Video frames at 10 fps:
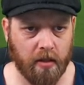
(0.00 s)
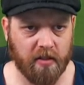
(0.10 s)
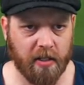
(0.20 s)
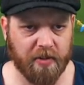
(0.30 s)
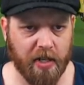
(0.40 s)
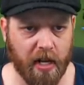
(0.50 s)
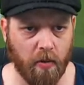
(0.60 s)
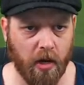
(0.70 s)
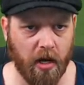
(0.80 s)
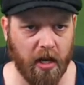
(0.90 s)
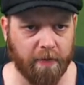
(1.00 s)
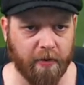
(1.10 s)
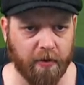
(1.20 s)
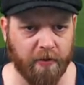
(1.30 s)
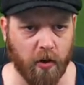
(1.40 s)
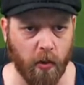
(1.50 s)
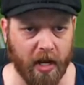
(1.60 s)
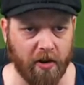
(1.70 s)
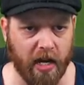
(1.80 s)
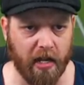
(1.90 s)
Slips it out wide for
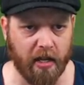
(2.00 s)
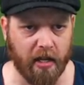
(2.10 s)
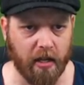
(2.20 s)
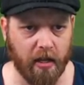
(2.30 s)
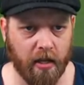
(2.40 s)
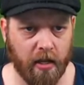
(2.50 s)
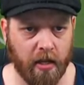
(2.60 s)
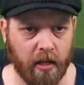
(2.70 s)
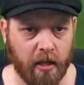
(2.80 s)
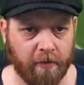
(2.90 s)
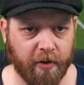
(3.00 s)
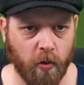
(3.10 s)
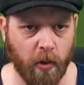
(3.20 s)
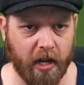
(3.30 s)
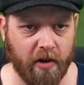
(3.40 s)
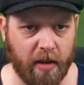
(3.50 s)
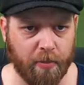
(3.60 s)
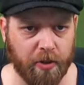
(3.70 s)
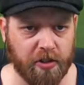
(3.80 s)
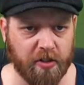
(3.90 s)
Figuera. Figuera
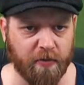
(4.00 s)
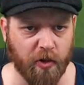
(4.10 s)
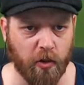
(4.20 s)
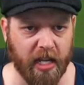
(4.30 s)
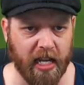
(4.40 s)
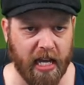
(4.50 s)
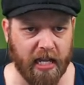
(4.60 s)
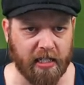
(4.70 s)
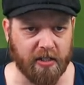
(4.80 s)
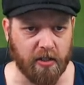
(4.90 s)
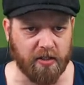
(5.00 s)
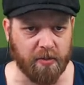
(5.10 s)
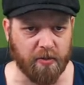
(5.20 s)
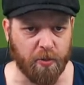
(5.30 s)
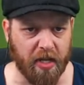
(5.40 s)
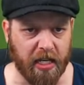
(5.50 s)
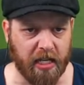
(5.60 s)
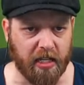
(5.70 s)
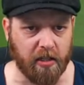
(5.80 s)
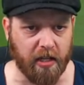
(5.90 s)
pushes forward here. He's got some
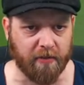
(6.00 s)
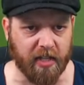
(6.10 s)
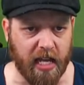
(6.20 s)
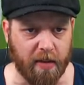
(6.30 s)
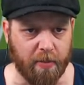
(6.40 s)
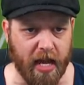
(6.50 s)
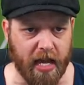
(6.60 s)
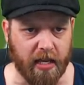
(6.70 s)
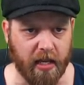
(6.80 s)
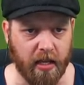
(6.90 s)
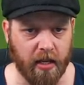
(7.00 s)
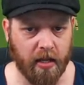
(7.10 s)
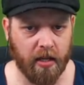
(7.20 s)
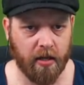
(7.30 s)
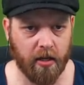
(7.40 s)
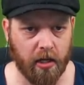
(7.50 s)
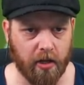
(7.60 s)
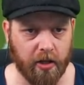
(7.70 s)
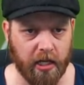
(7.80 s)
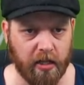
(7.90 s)
speed. He'll have to cut back
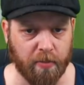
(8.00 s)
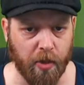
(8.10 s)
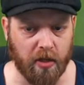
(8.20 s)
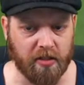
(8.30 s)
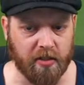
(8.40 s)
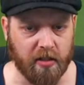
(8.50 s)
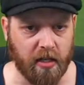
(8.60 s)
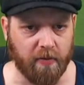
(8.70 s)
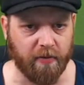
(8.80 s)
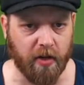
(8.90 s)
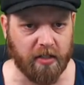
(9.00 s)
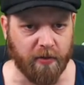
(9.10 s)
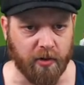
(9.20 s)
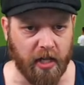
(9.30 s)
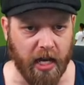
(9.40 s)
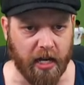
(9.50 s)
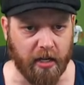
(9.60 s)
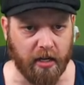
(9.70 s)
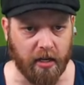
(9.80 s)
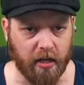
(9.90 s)
lot in the box and then finds
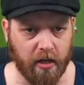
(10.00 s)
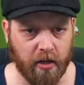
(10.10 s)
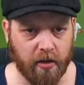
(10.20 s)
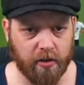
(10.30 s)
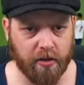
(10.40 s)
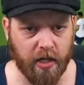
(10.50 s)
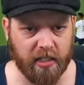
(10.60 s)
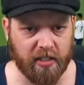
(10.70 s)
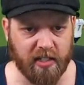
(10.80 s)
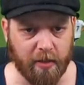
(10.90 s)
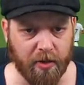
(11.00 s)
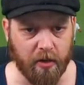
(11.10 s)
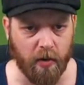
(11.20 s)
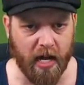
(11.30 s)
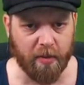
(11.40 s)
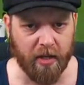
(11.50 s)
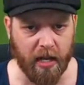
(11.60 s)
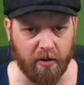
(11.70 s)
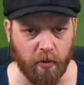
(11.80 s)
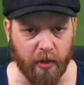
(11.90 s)
Vuljanic. tried to slip it away, but
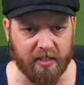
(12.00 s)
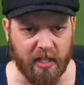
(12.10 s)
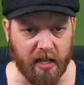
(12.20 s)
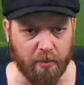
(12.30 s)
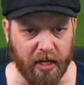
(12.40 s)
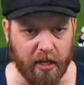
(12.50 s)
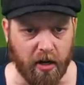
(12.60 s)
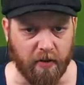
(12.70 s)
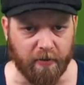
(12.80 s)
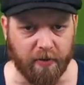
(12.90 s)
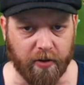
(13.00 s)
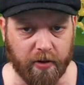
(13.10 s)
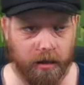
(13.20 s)
Harry Winks there to pick it off.